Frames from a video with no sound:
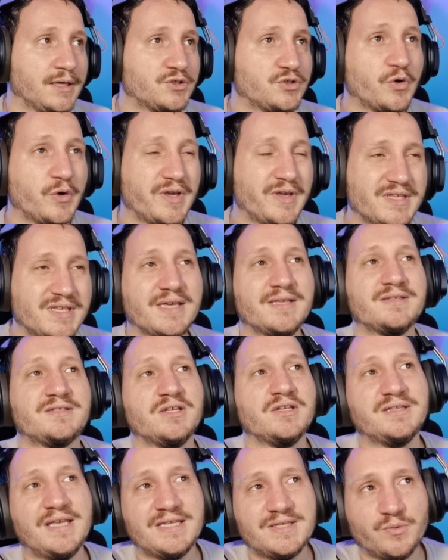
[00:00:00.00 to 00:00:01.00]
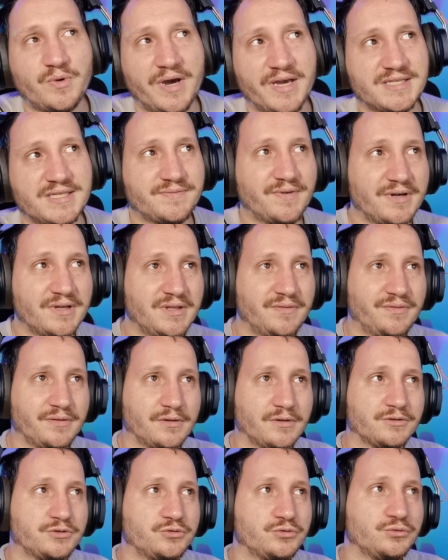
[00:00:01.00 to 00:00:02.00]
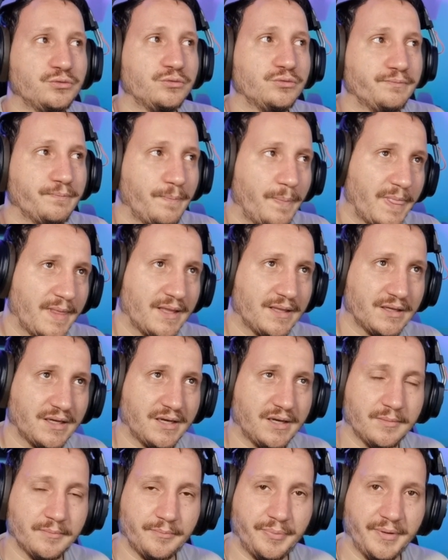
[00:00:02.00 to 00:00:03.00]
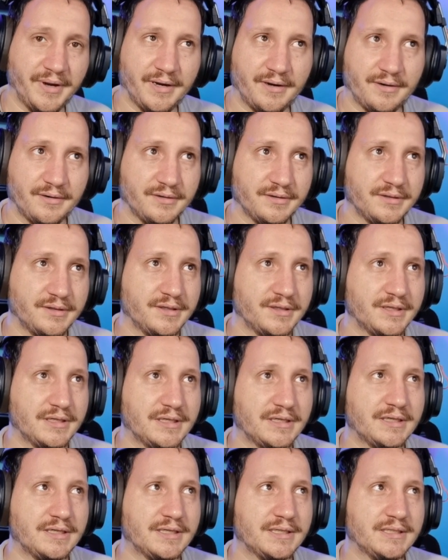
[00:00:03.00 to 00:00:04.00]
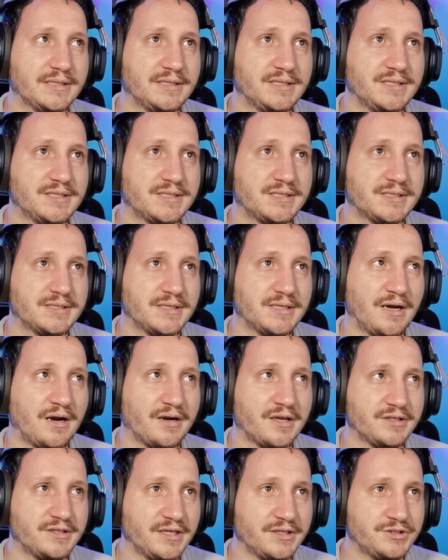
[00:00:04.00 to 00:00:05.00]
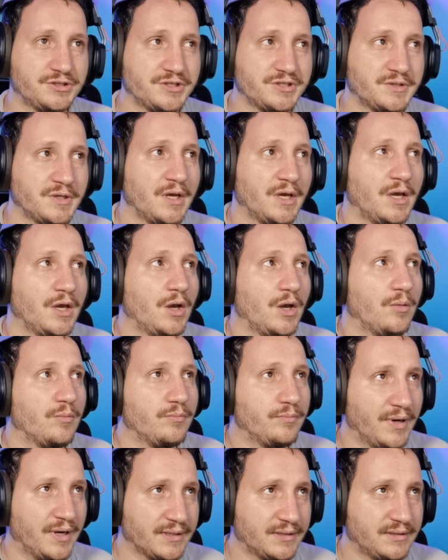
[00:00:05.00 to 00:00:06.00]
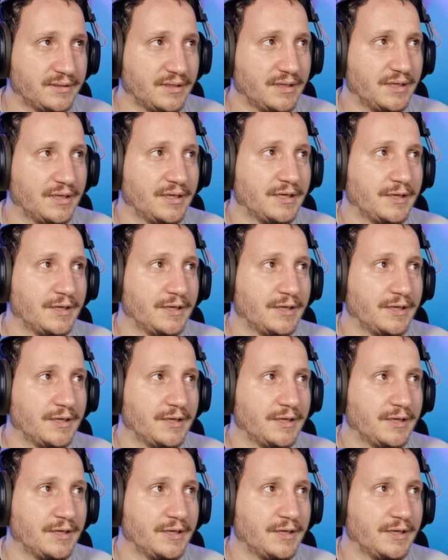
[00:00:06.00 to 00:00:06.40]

So that's why it's very difficult to compare these architectures. But